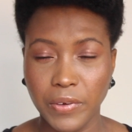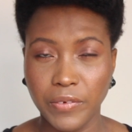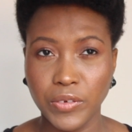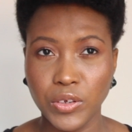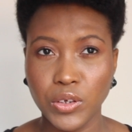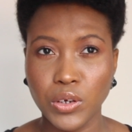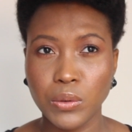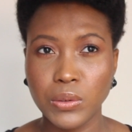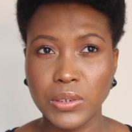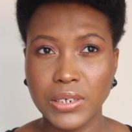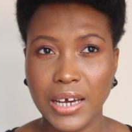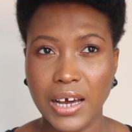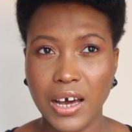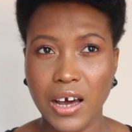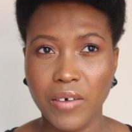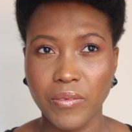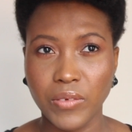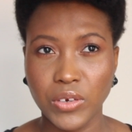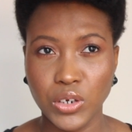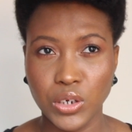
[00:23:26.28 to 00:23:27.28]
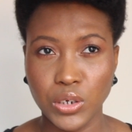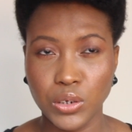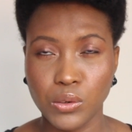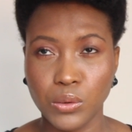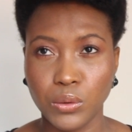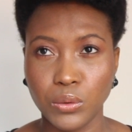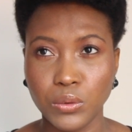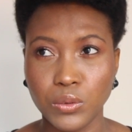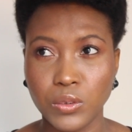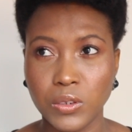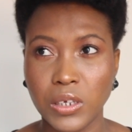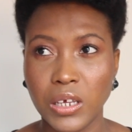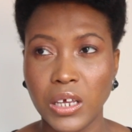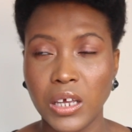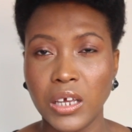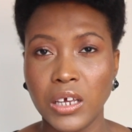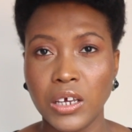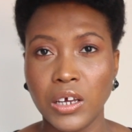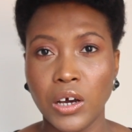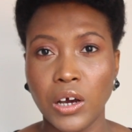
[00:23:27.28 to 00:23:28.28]
if you're going to Harvey Nichols,
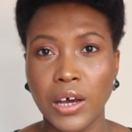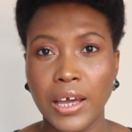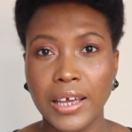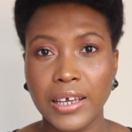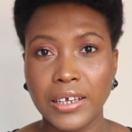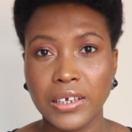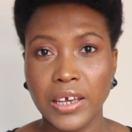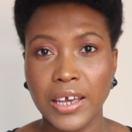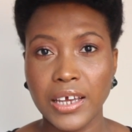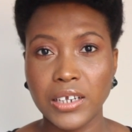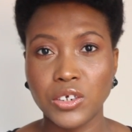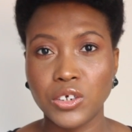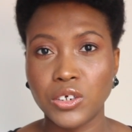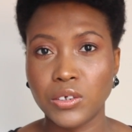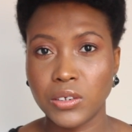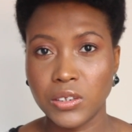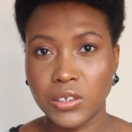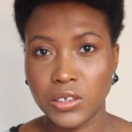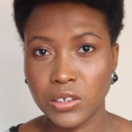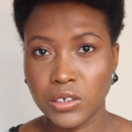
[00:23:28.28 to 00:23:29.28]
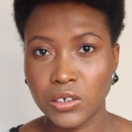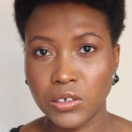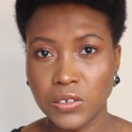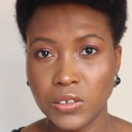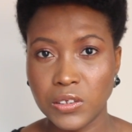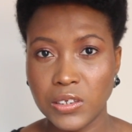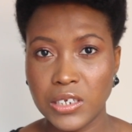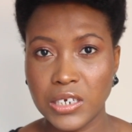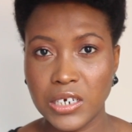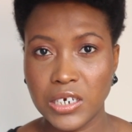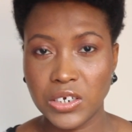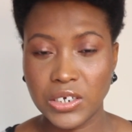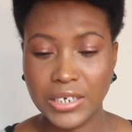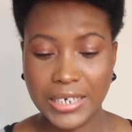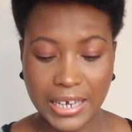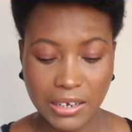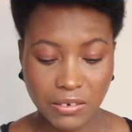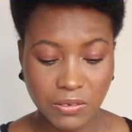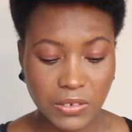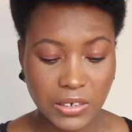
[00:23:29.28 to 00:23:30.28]
head straight to the concierge
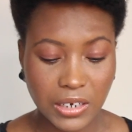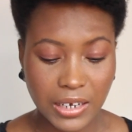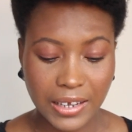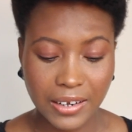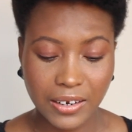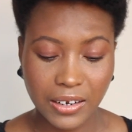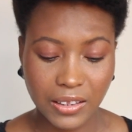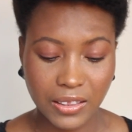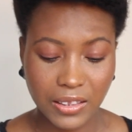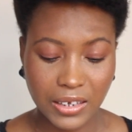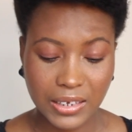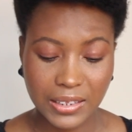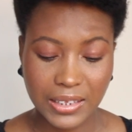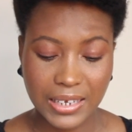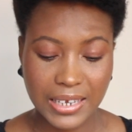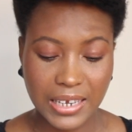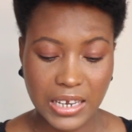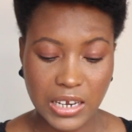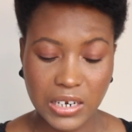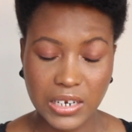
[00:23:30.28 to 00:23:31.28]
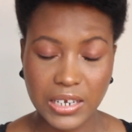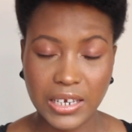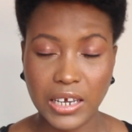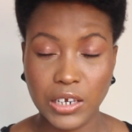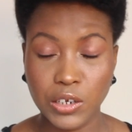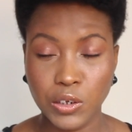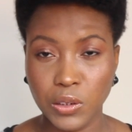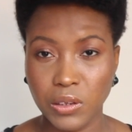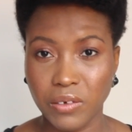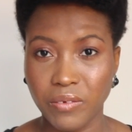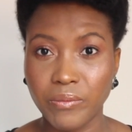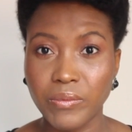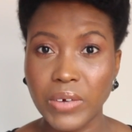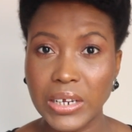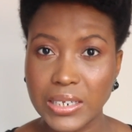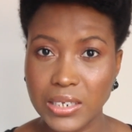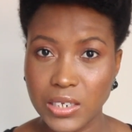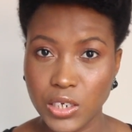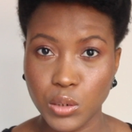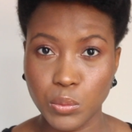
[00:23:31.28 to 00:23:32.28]
counter, and I think they can get you the
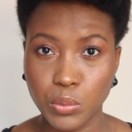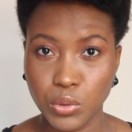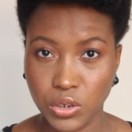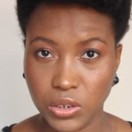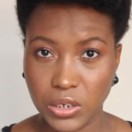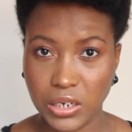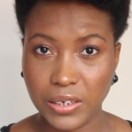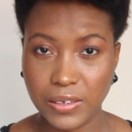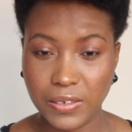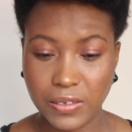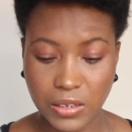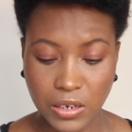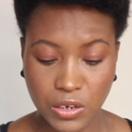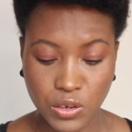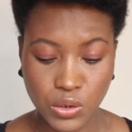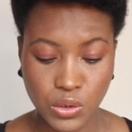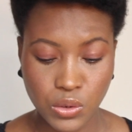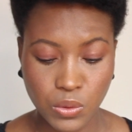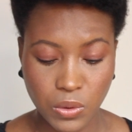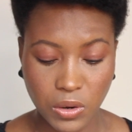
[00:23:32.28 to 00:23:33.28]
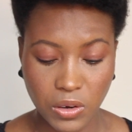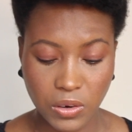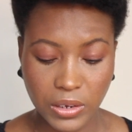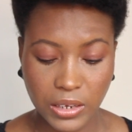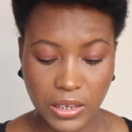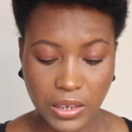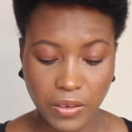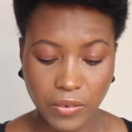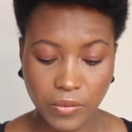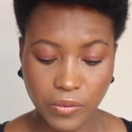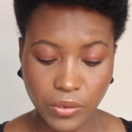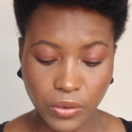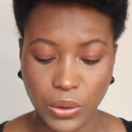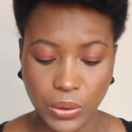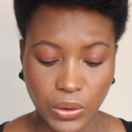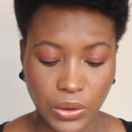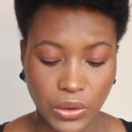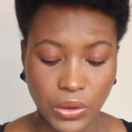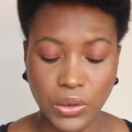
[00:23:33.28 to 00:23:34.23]
Fenty products that you are looking for,